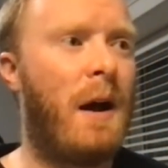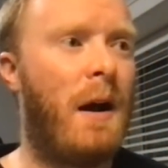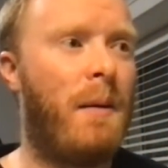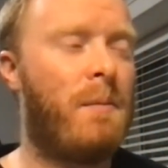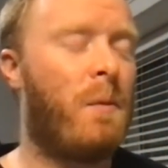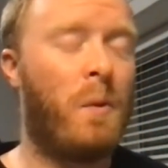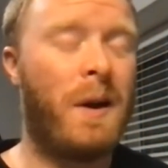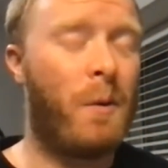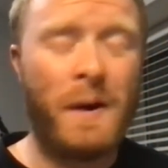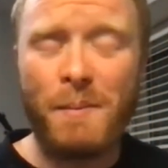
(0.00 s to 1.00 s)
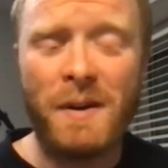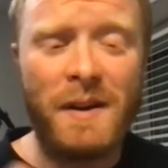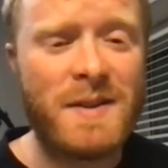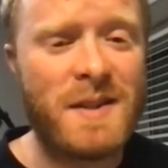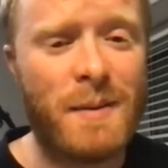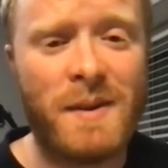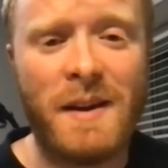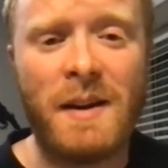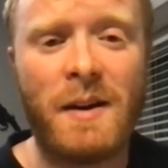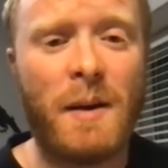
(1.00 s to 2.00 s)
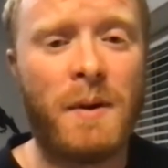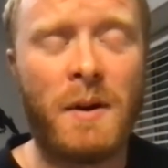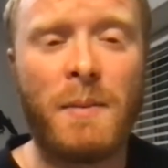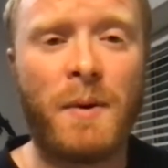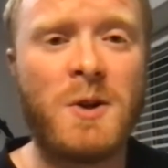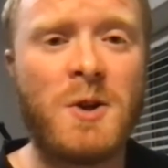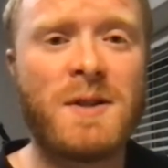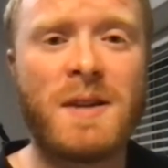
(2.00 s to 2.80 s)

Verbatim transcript: Um, we, we believe the same thing here at Building Bridges.